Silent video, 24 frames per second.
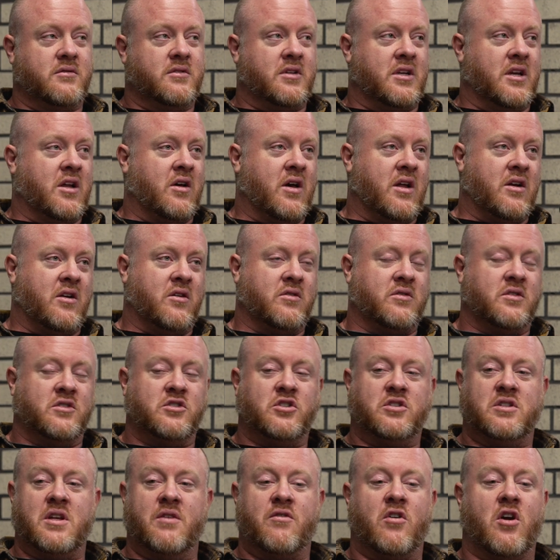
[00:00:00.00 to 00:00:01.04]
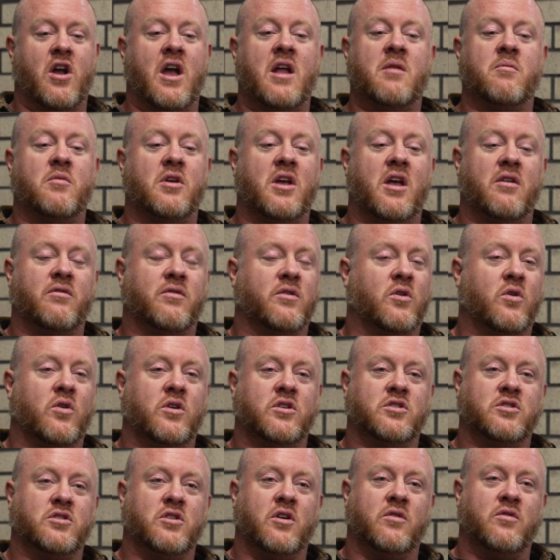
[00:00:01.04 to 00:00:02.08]
I don't know, let's just say for our NBA
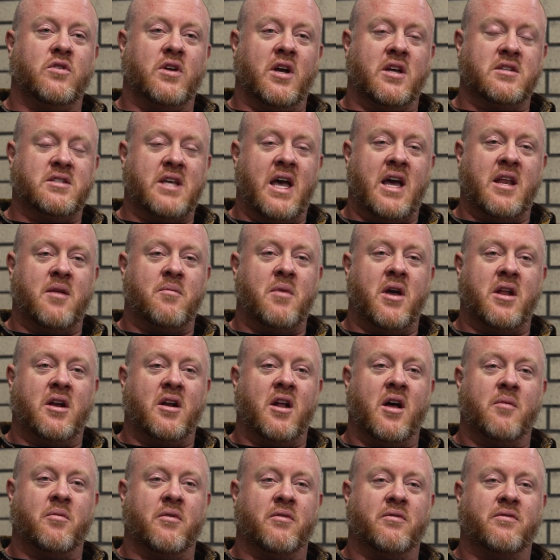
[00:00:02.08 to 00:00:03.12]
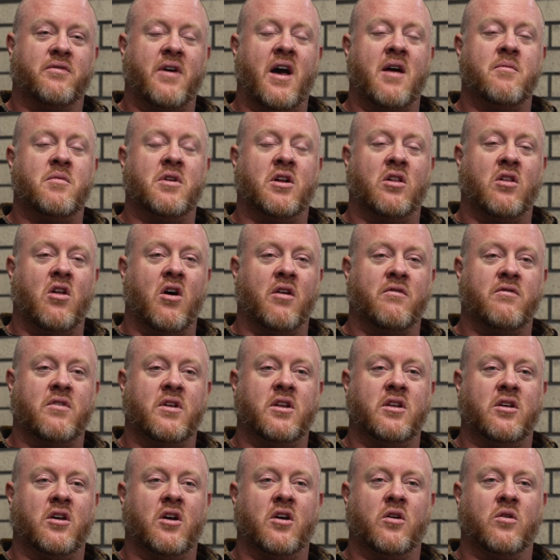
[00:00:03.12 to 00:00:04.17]
floors, if you guys animated up a 5-minute long
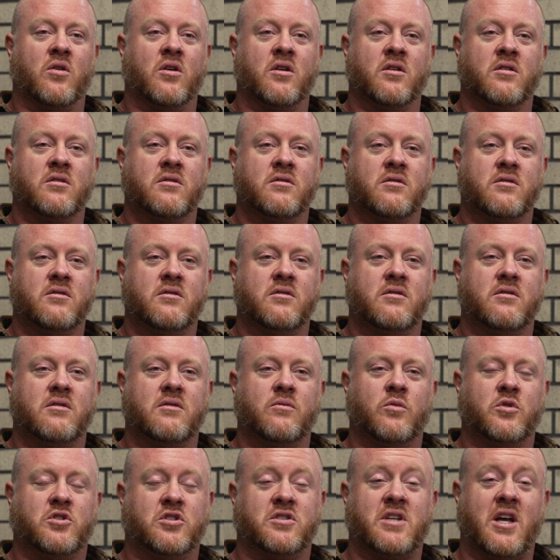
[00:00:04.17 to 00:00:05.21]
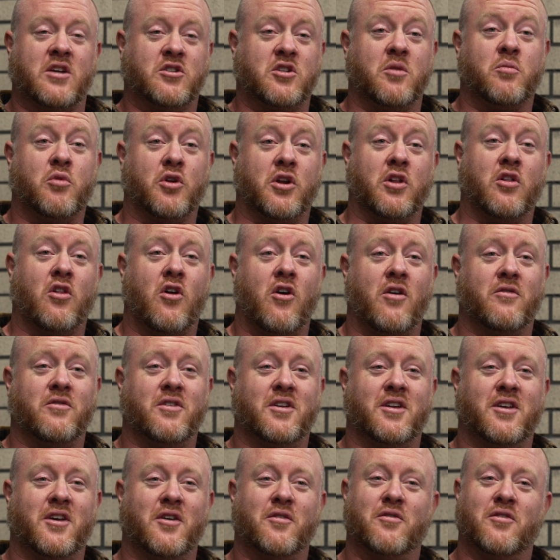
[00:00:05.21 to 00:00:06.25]
video which is actually a pretty long
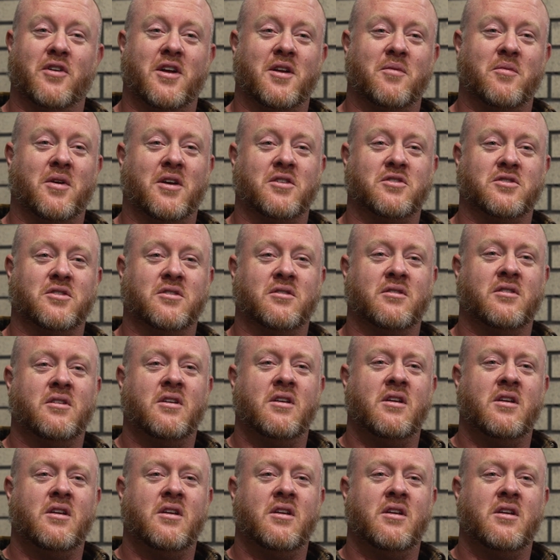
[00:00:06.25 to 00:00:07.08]
video for animation,